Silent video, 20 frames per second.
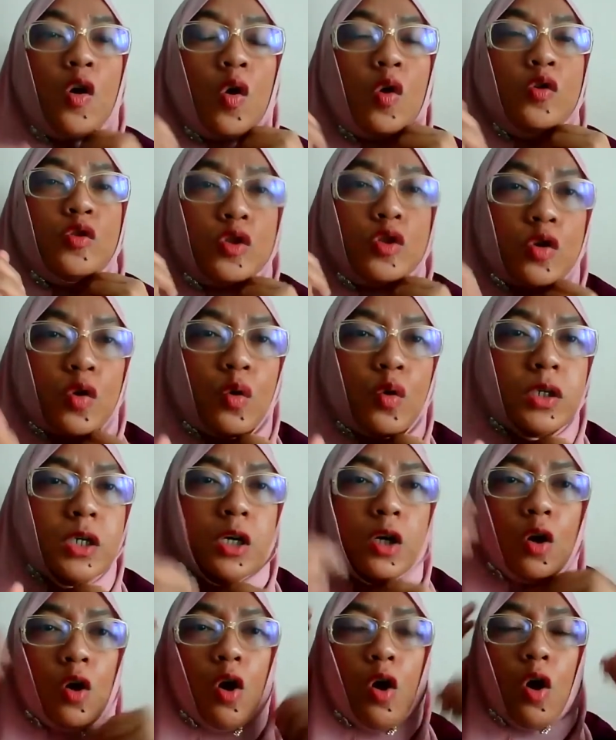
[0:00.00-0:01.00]
control
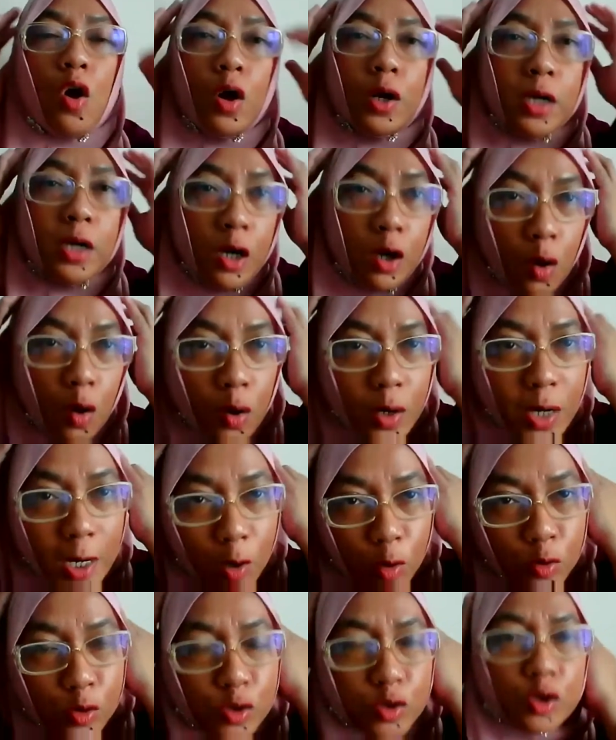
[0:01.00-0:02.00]
the law or the law
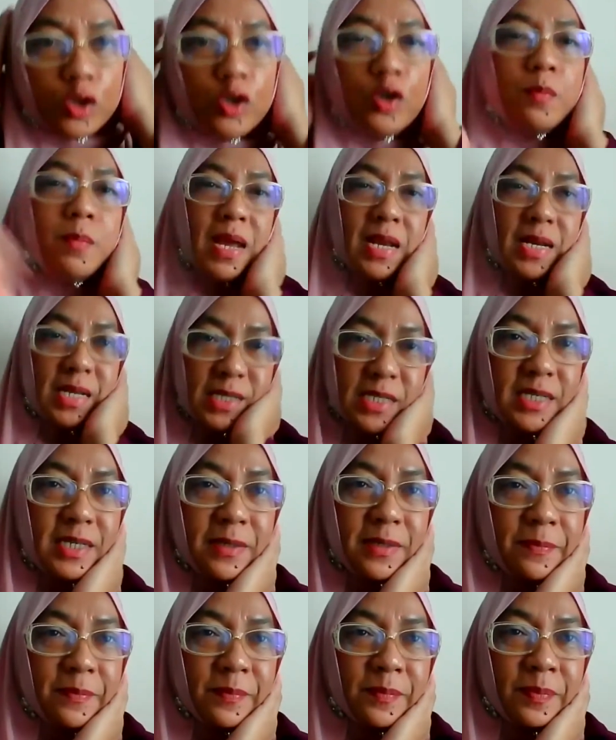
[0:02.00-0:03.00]
that control humanity?